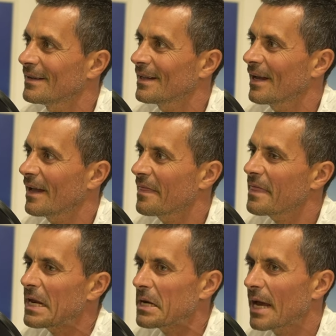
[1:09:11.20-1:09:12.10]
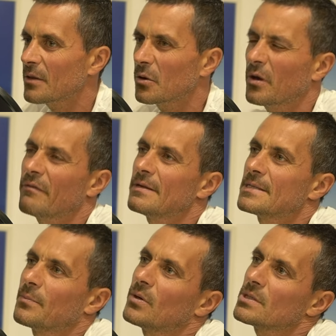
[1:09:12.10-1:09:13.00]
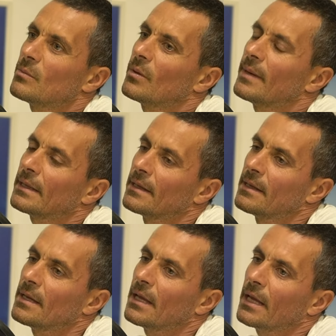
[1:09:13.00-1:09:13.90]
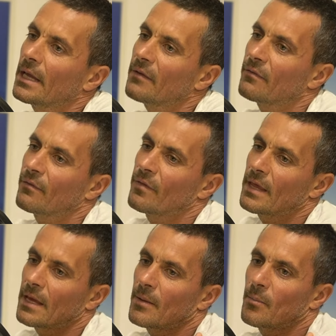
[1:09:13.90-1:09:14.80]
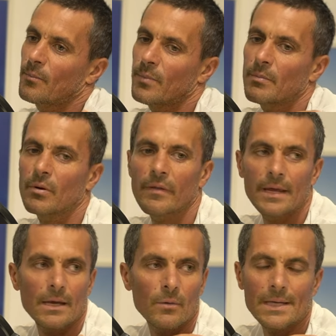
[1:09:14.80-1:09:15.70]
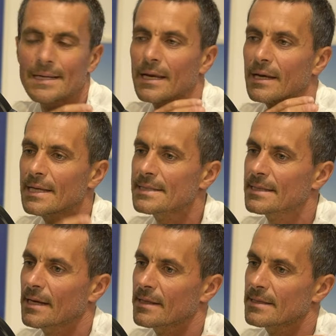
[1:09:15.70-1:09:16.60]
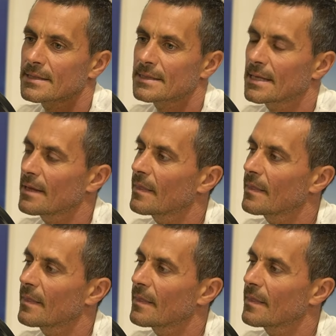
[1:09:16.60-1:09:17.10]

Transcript: Yeah, and then I don't know if it's possible, but if the people they will listen and see